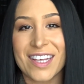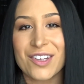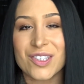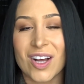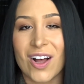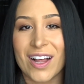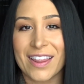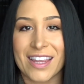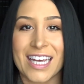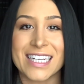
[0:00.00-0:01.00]
that you saw
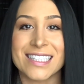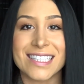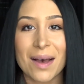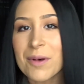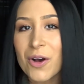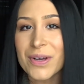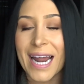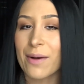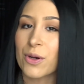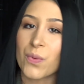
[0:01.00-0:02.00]
the demo and
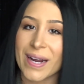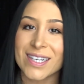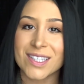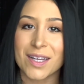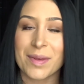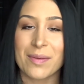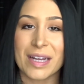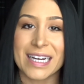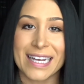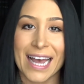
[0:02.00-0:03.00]
how it wears on me, I'm
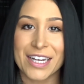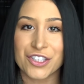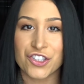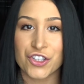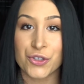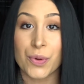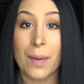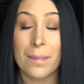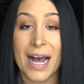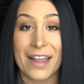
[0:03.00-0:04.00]
going to get into
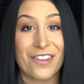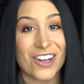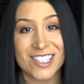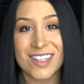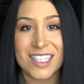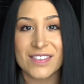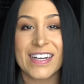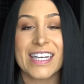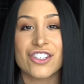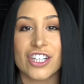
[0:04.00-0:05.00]
my thoughts on this
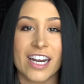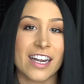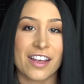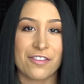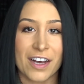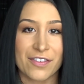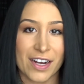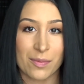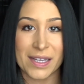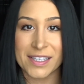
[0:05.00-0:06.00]
foundation and if I
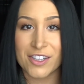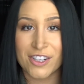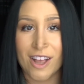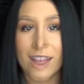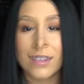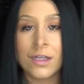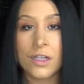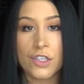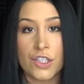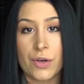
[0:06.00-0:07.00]
recommend it or not.
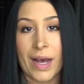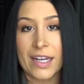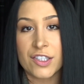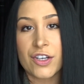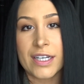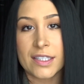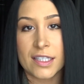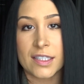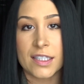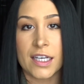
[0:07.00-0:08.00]
So as you guys
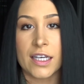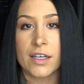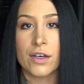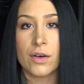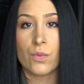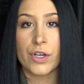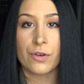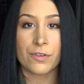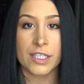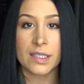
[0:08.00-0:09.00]
could see, when
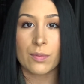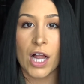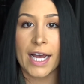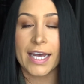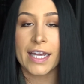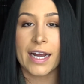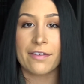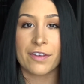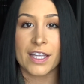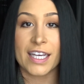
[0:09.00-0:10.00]
you first apply it, I
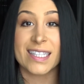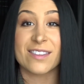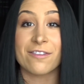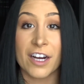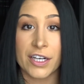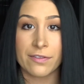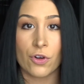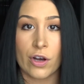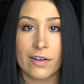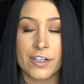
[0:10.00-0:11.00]
feel like it's very
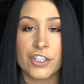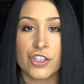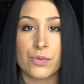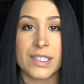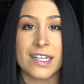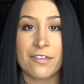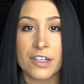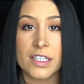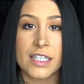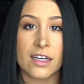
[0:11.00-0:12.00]
full coverage. It would
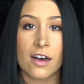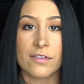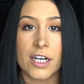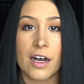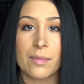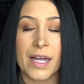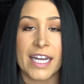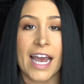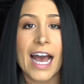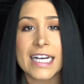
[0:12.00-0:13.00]
definitely cover up
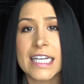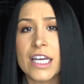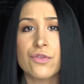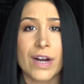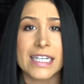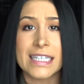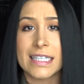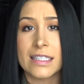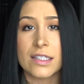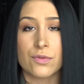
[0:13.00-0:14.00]
any acne,
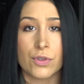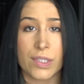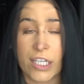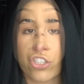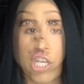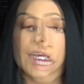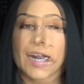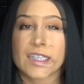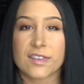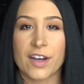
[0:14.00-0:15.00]
redness, rosacea. It
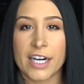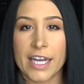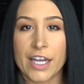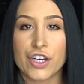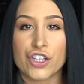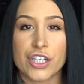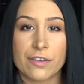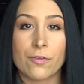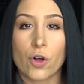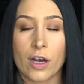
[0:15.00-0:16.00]
has very
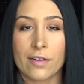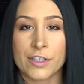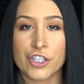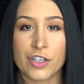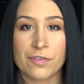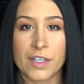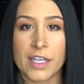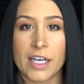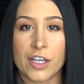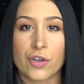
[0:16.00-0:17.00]
good full coverage. I feel
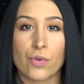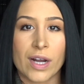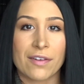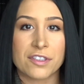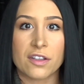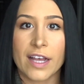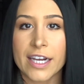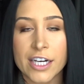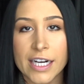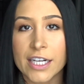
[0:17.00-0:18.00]
like you don't have to
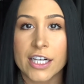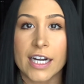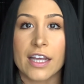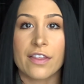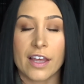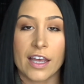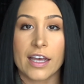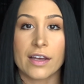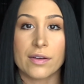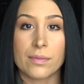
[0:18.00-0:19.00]
layer it or
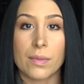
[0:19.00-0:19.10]
anything.